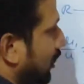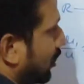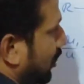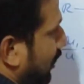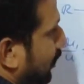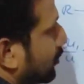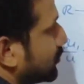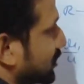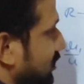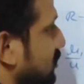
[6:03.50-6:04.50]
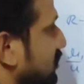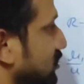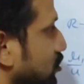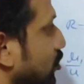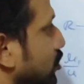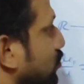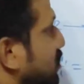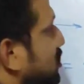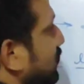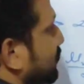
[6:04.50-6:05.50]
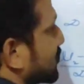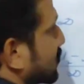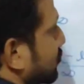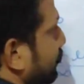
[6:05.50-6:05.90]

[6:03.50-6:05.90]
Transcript: object distance, it is going to be shift.